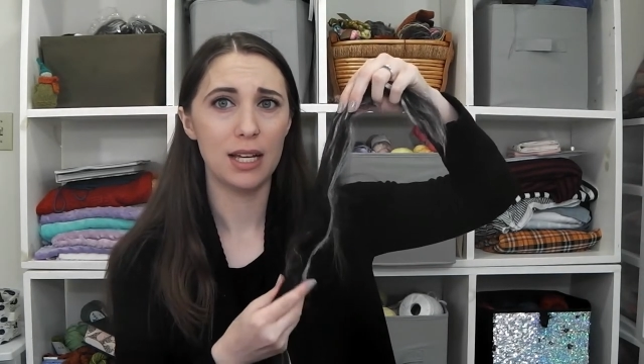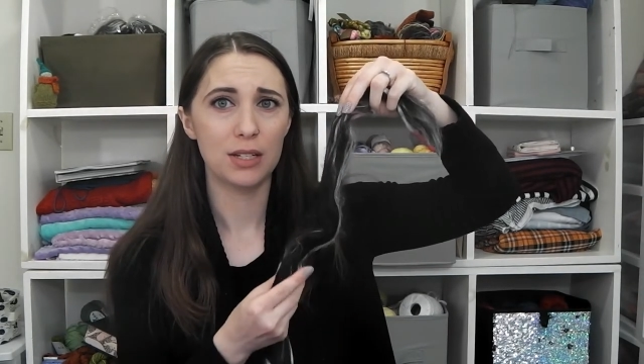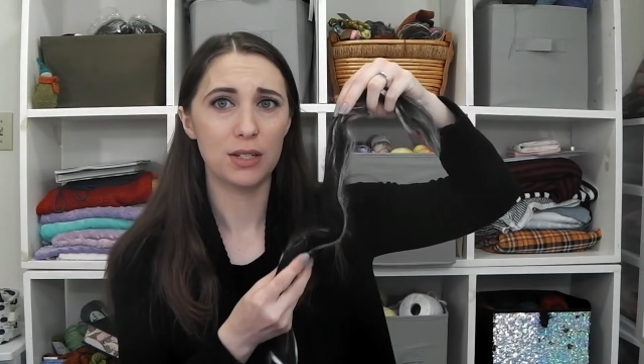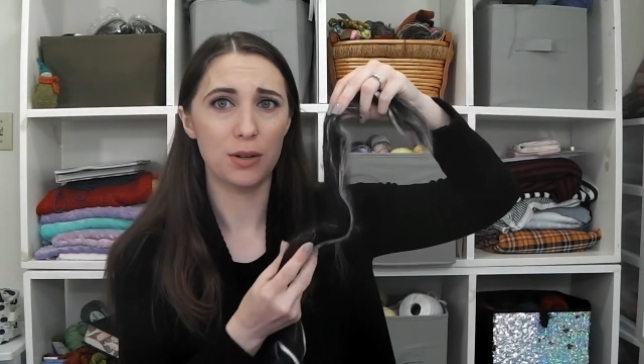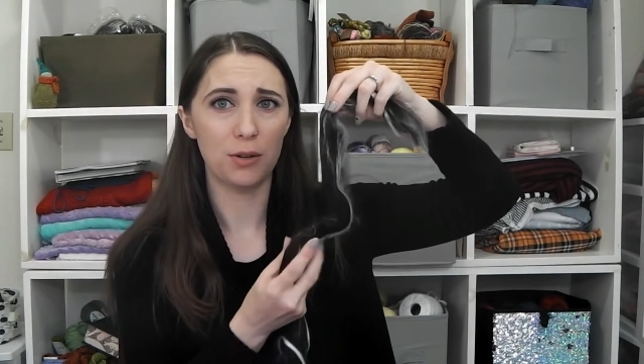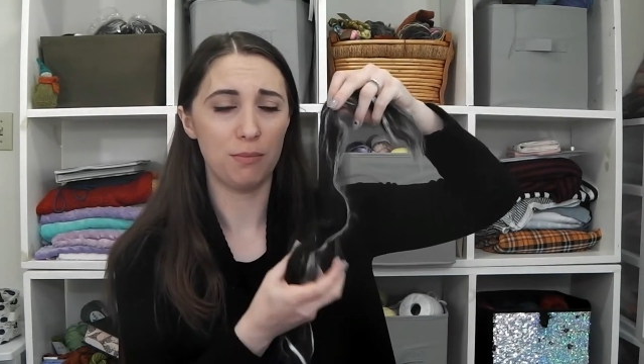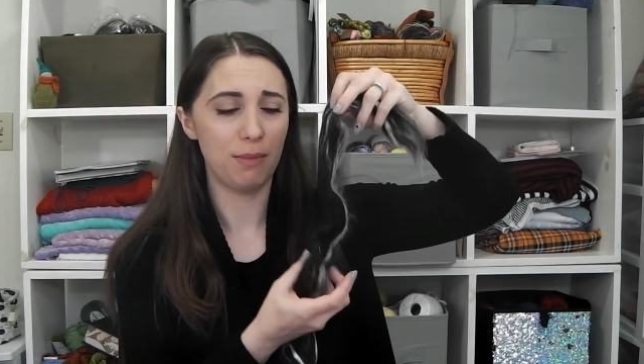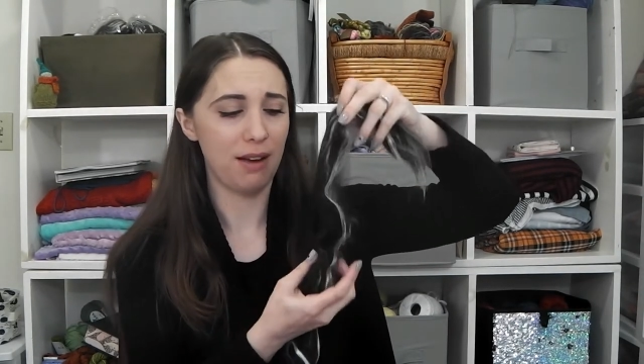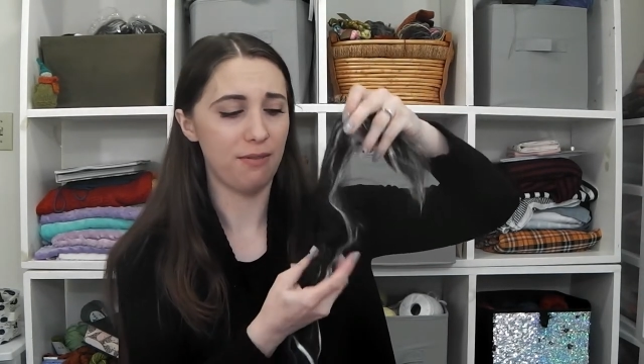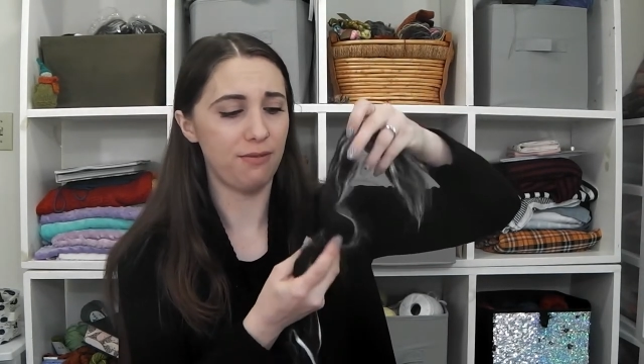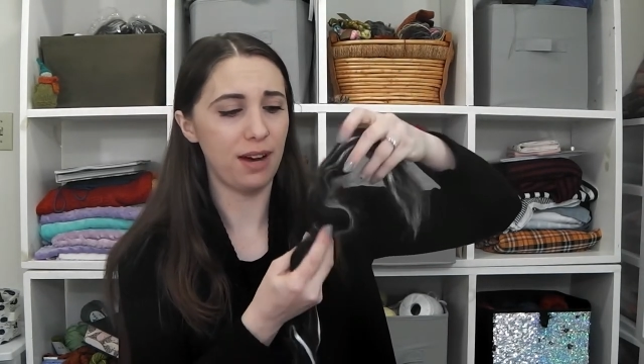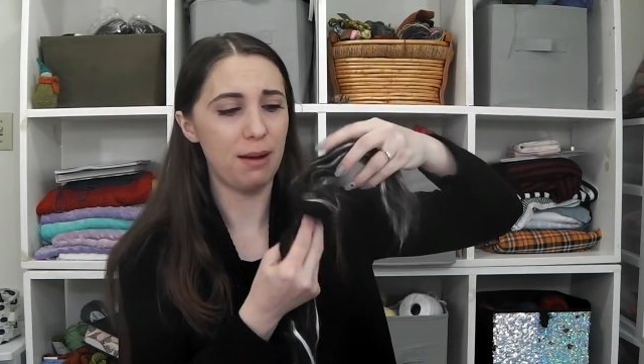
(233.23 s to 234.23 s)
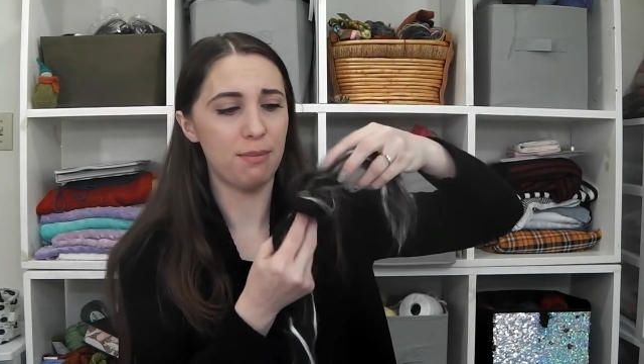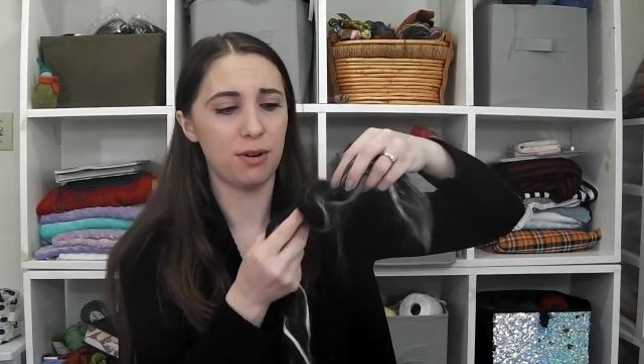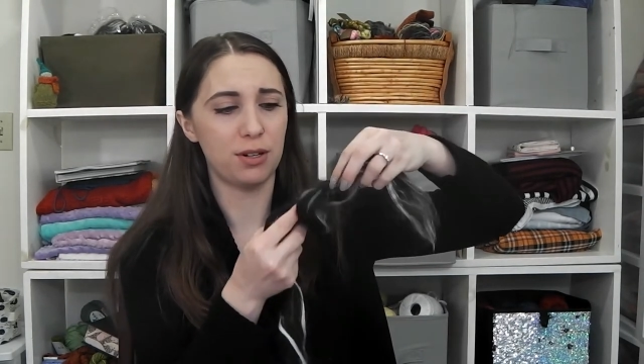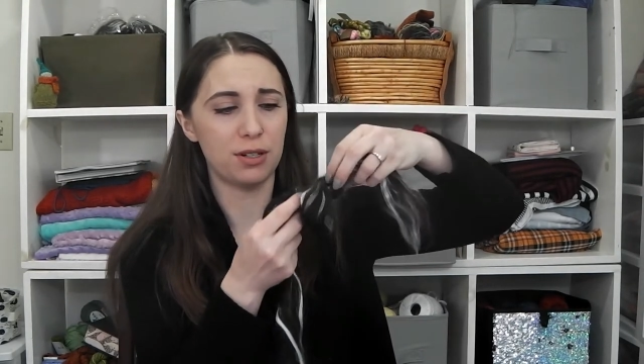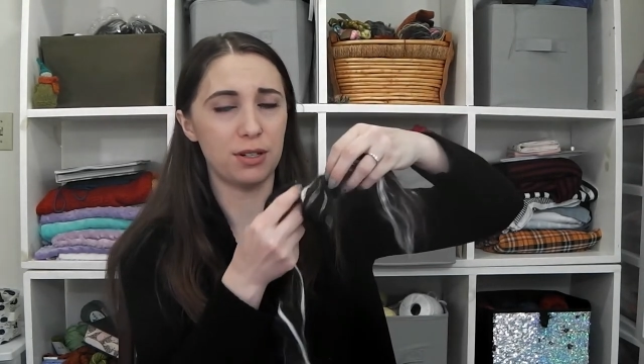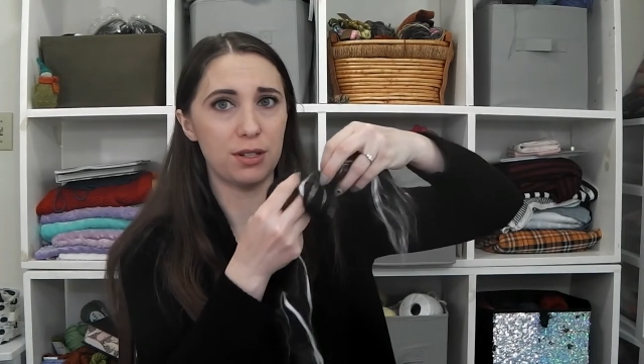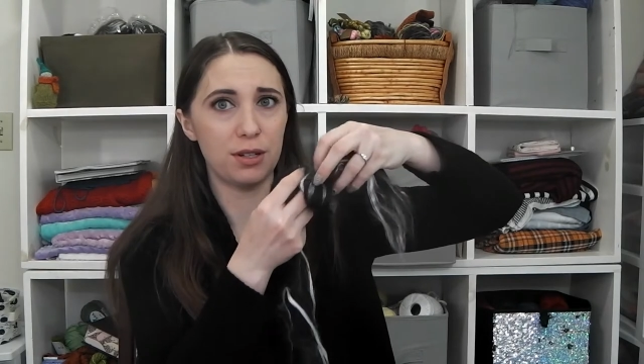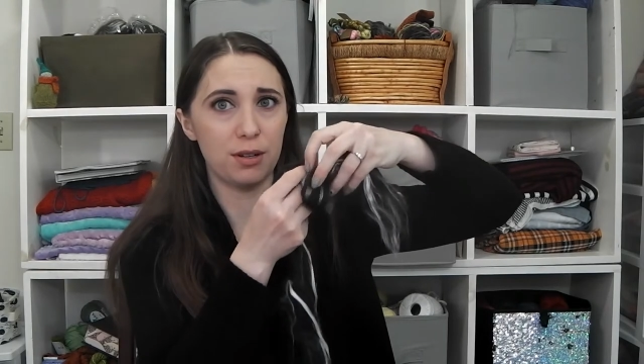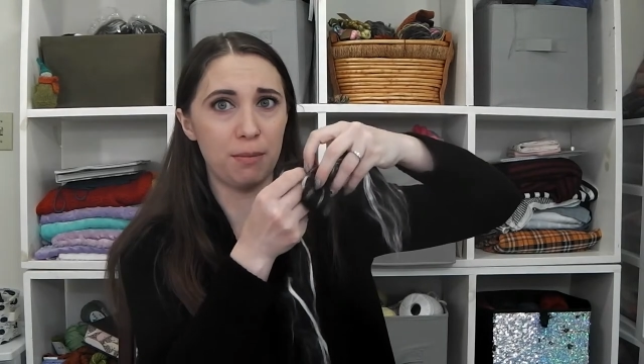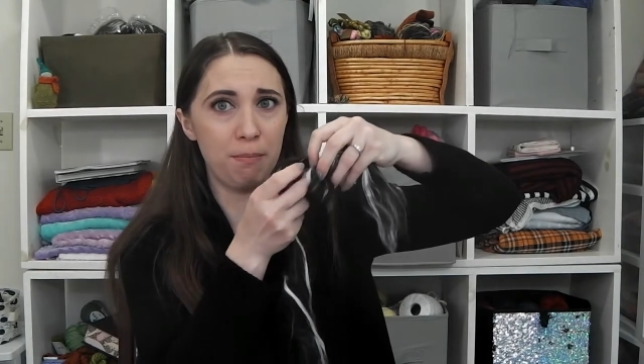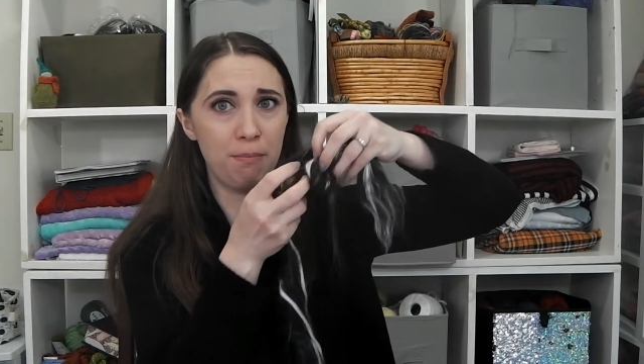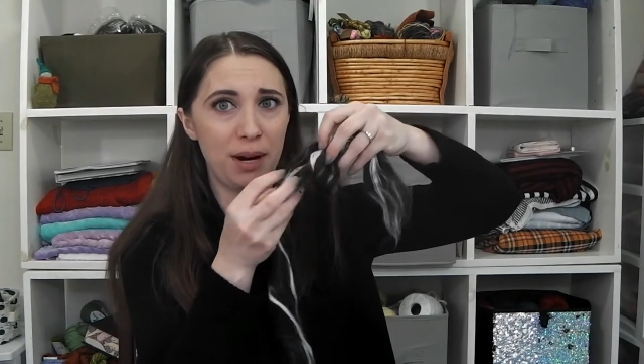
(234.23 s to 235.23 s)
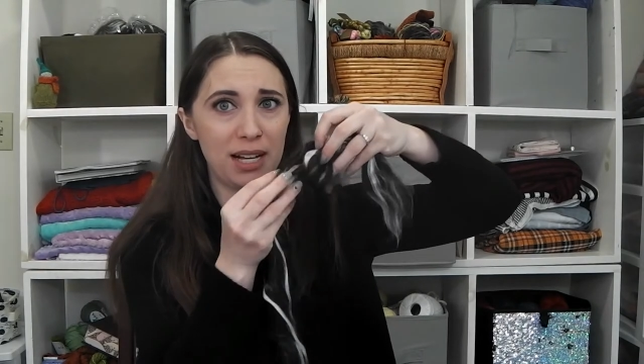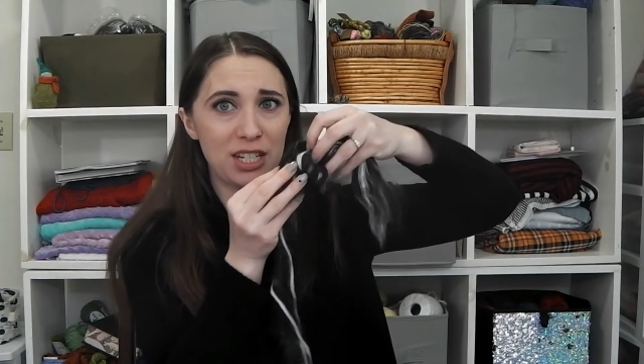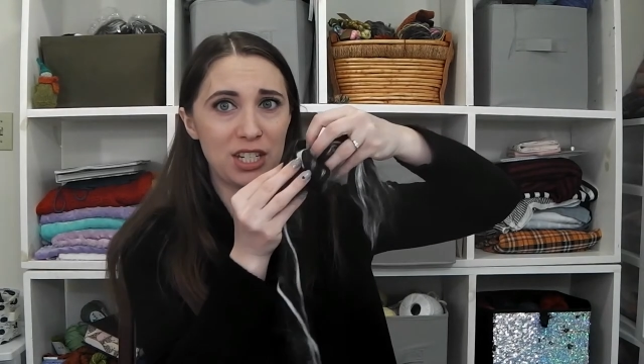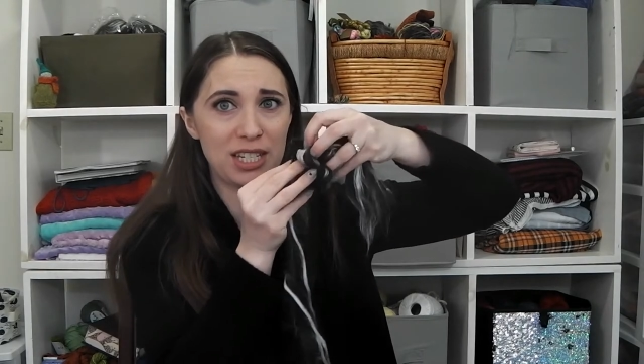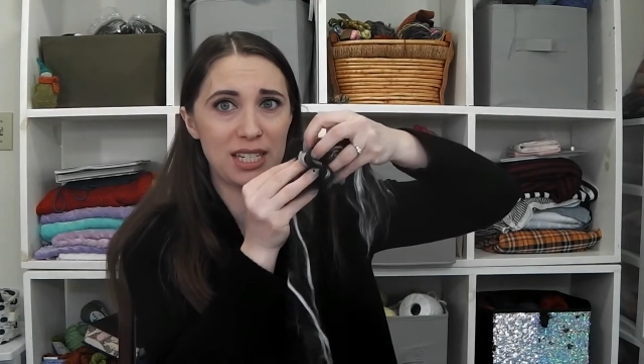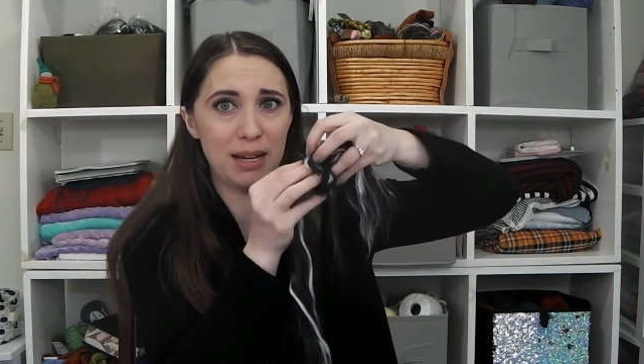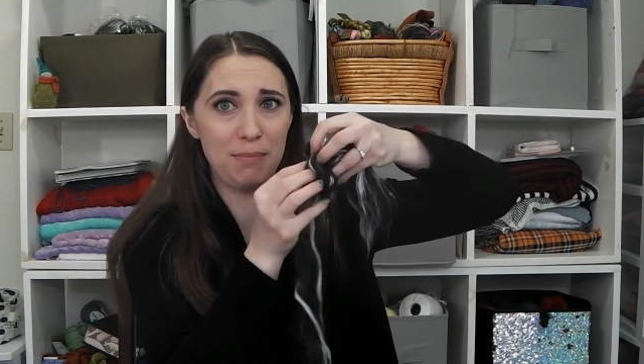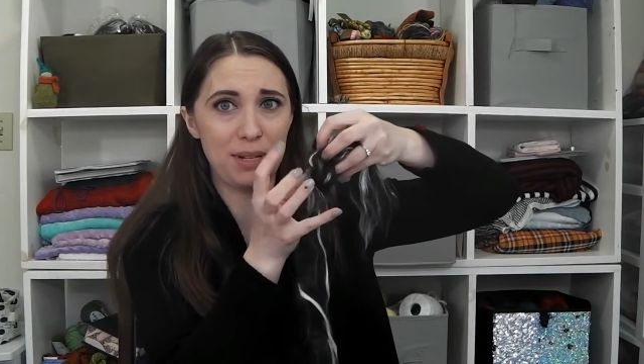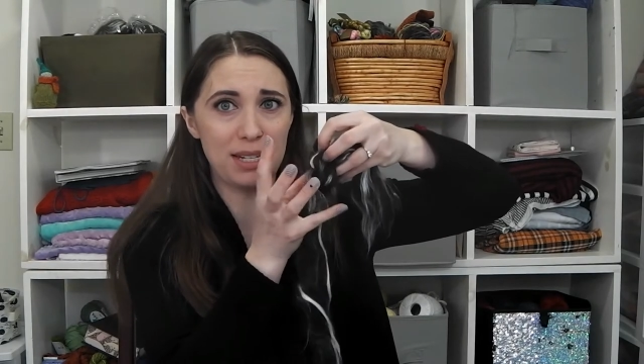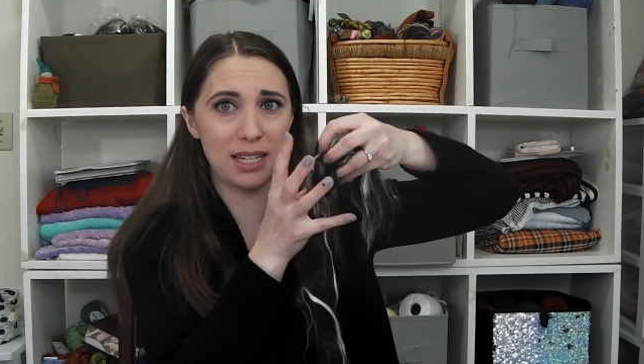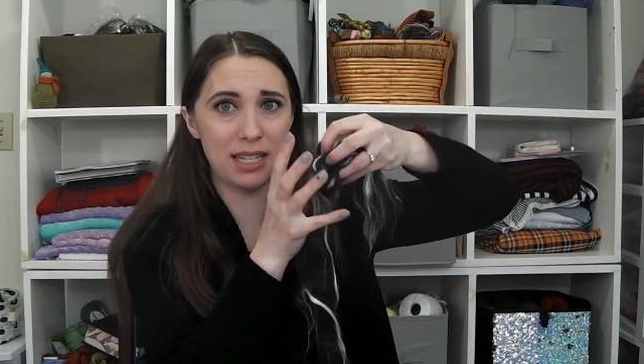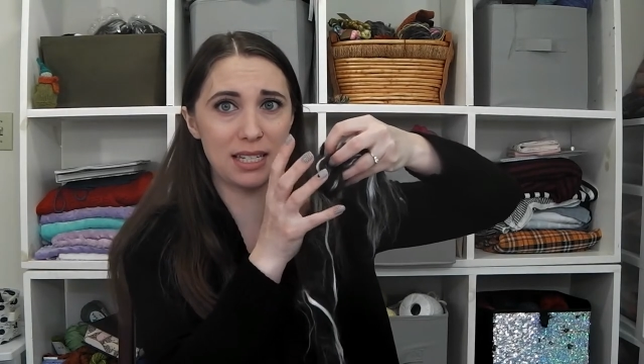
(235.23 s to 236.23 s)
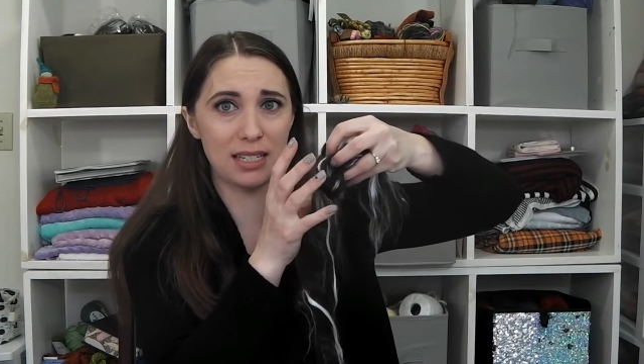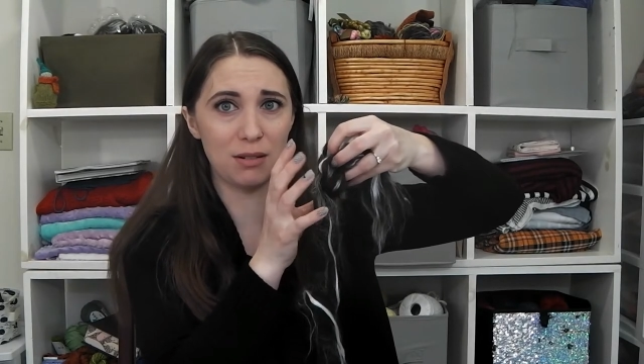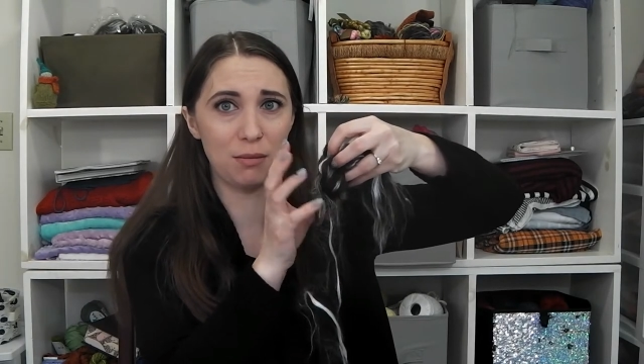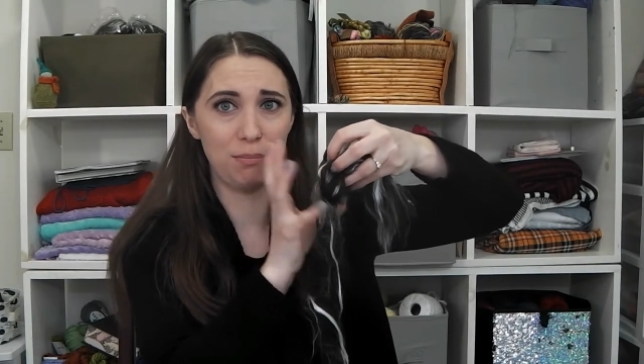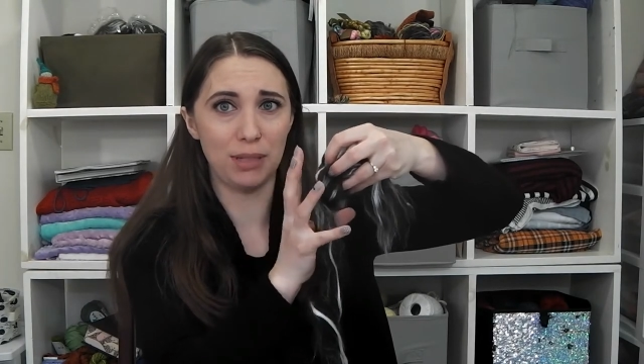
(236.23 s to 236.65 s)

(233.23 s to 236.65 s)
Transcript: So my fiber bunches up into this little